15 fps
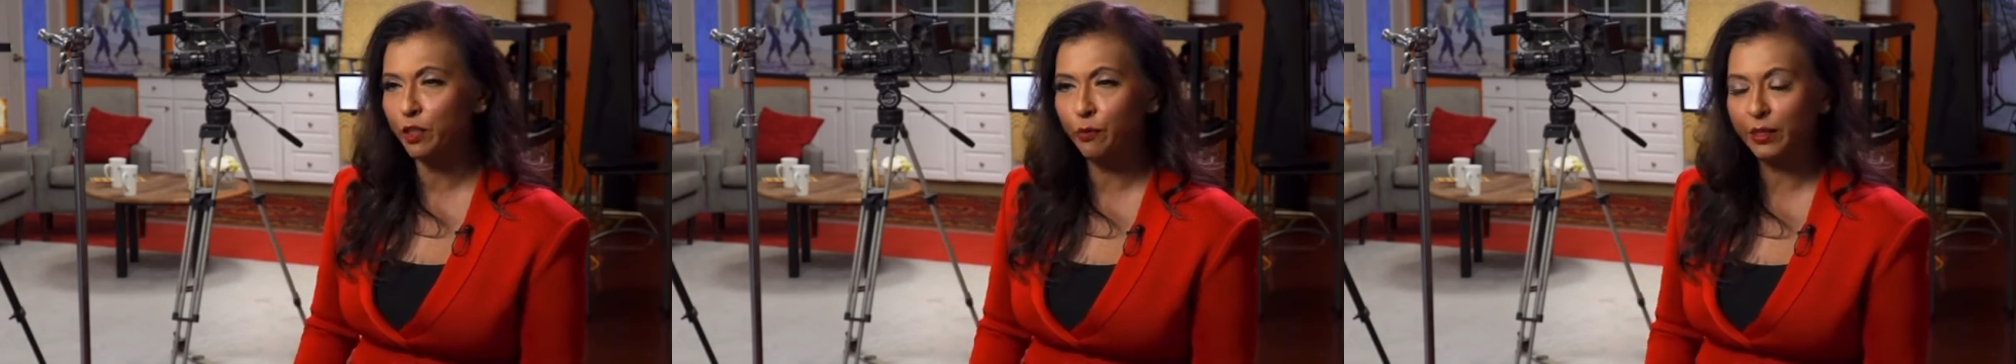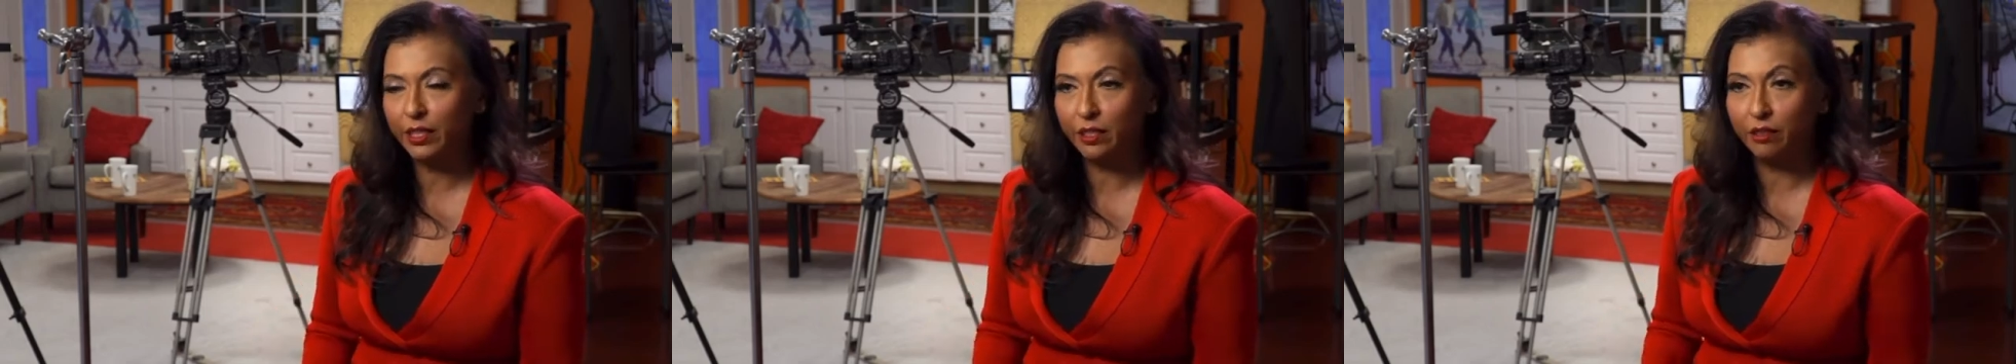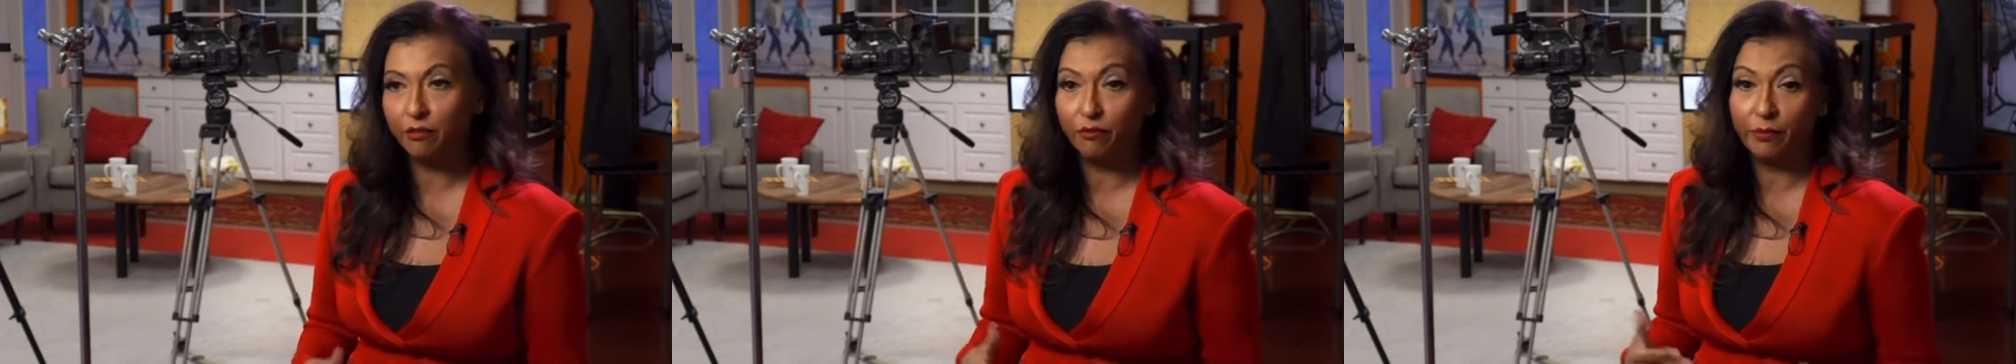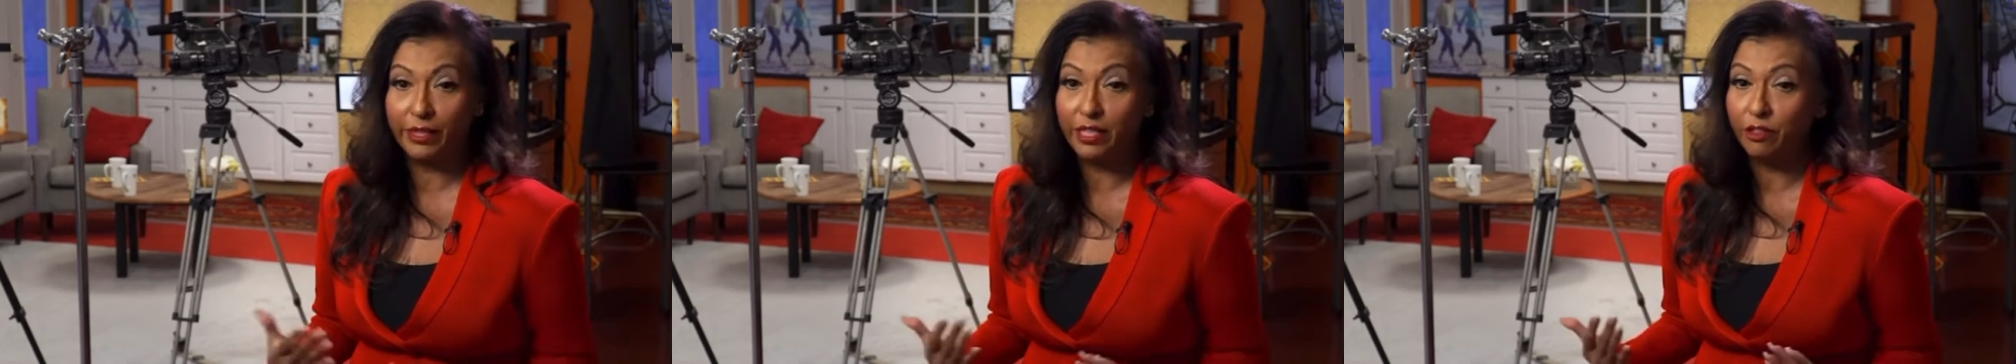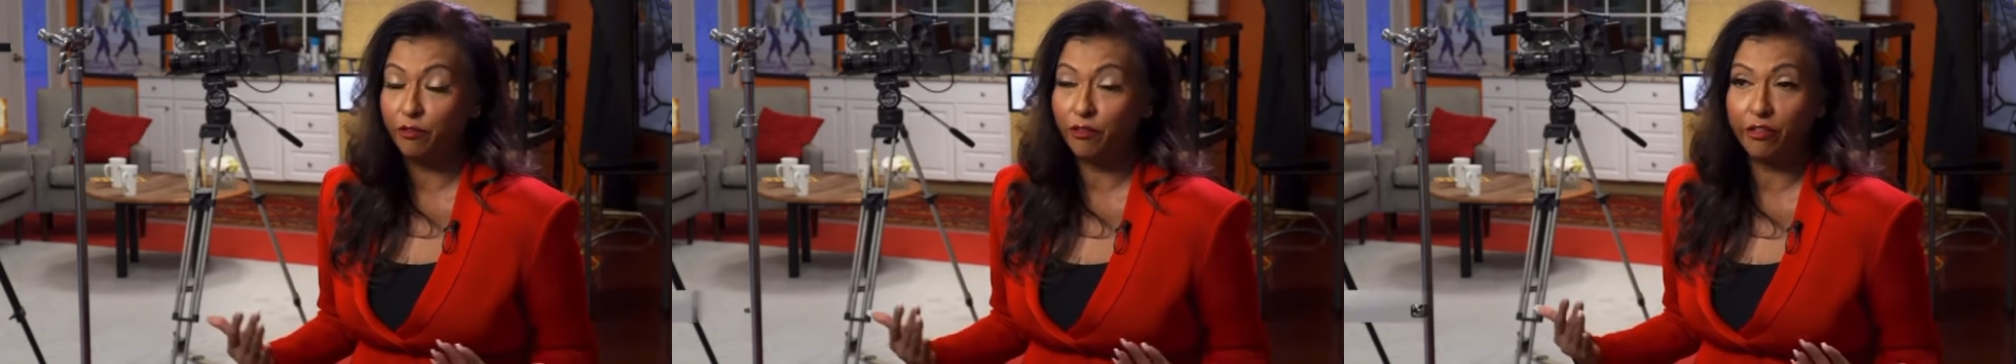We
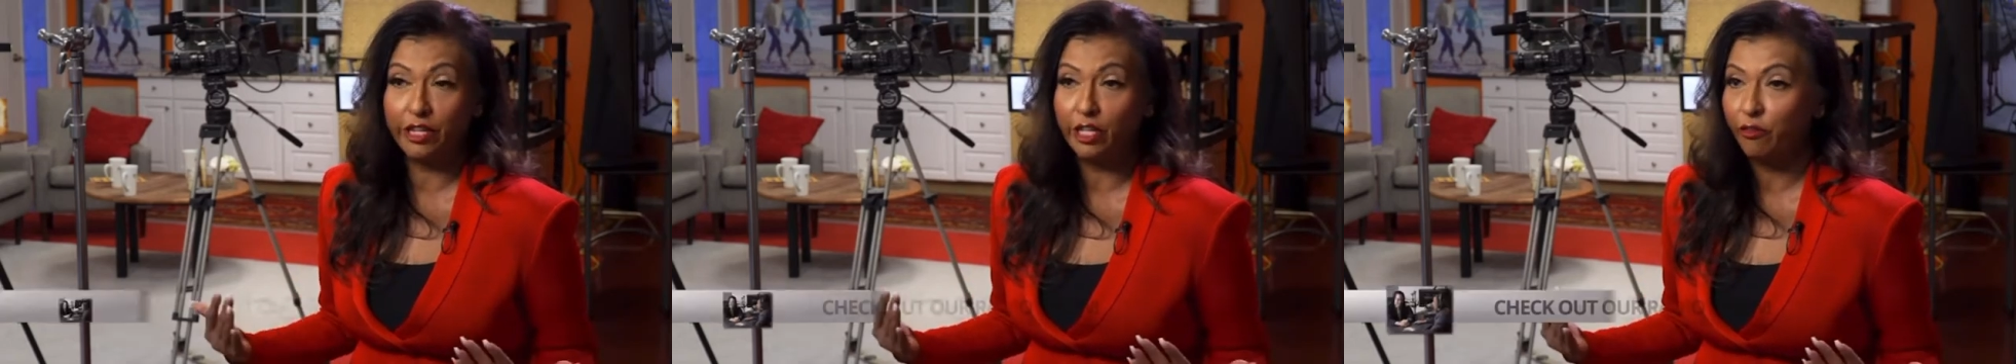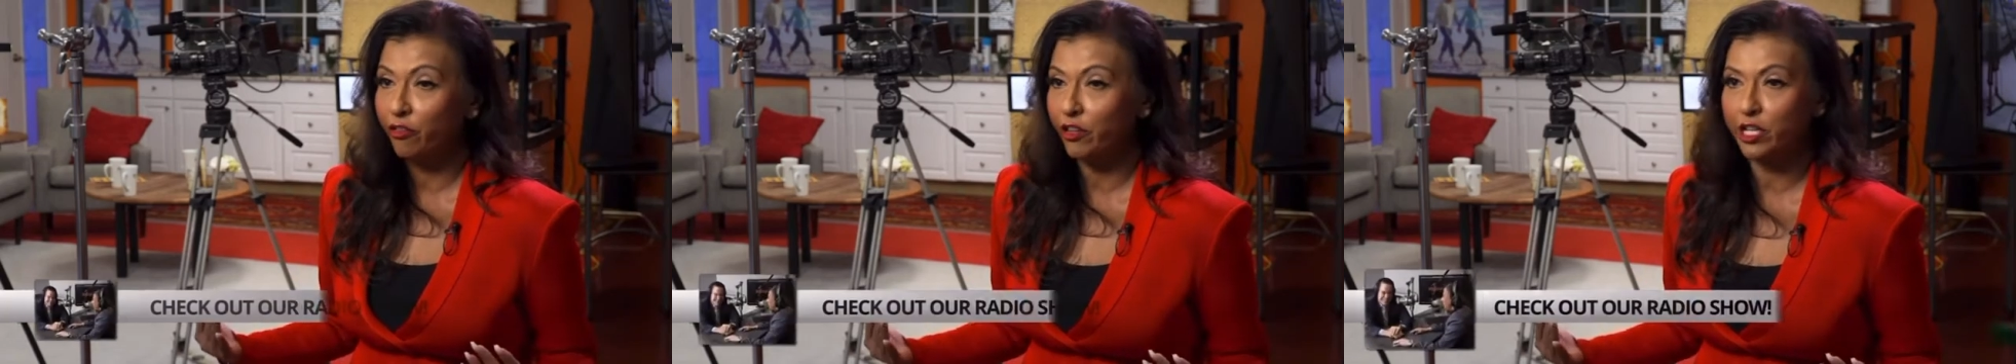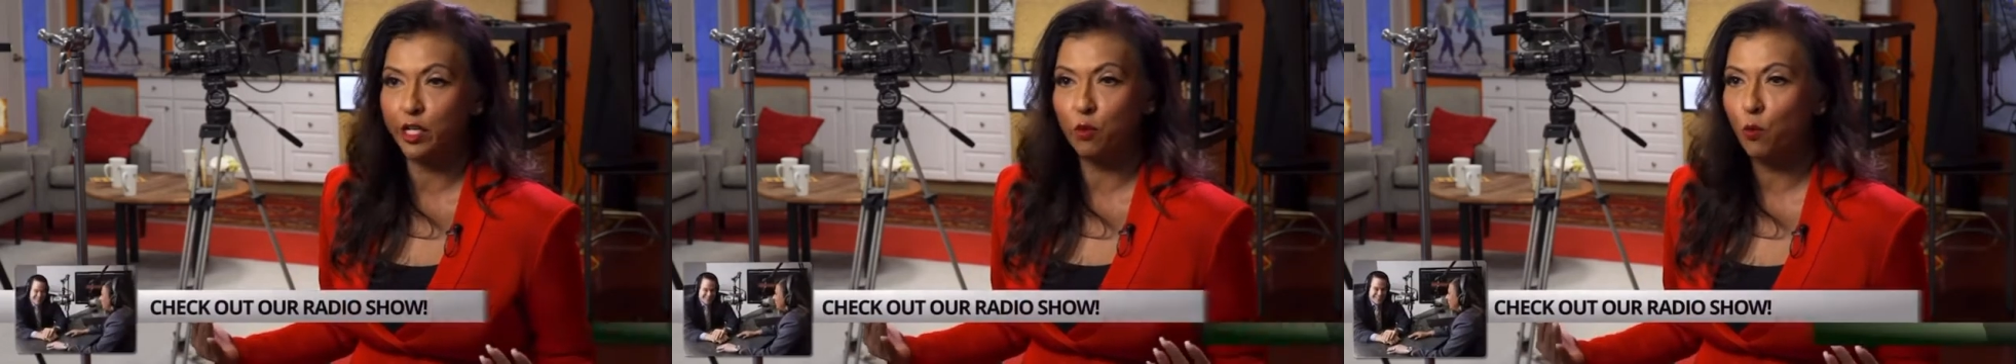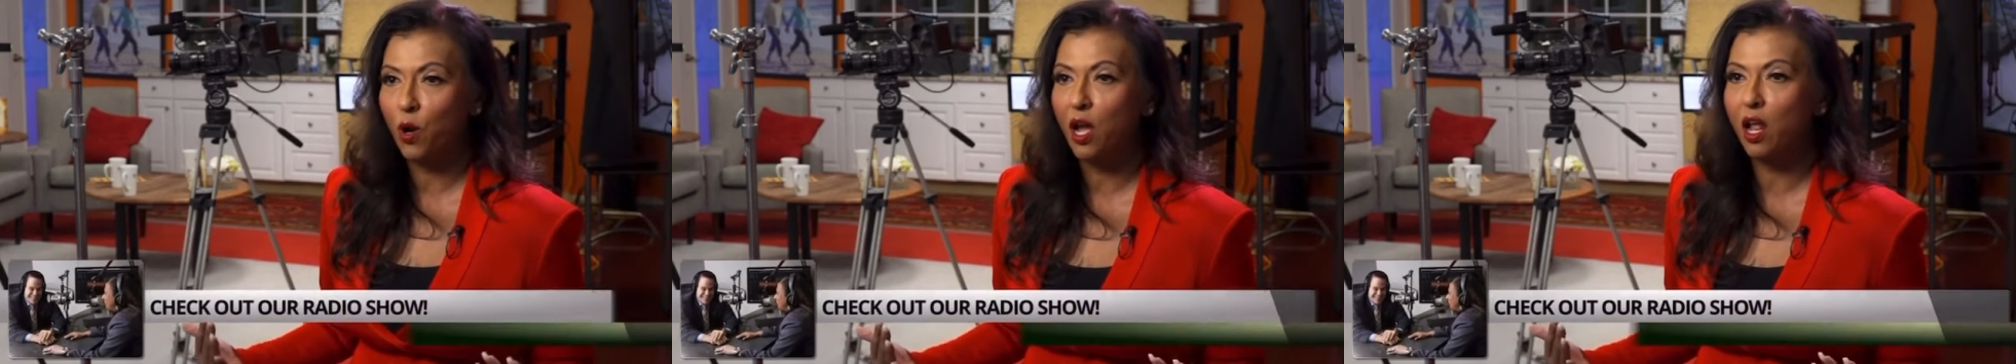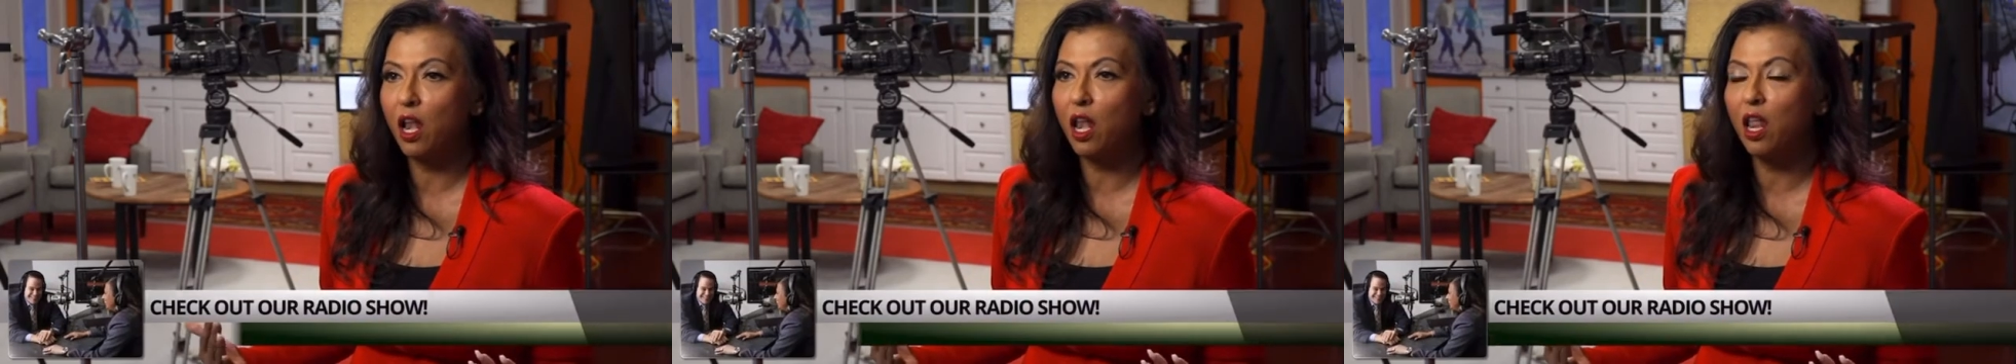did really, really
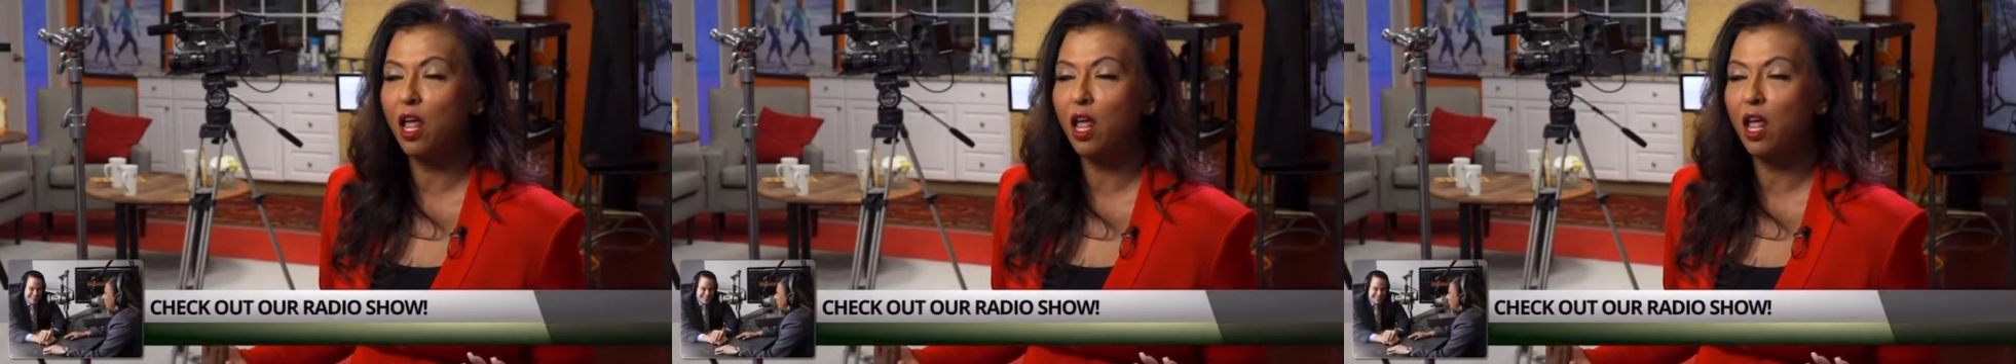well,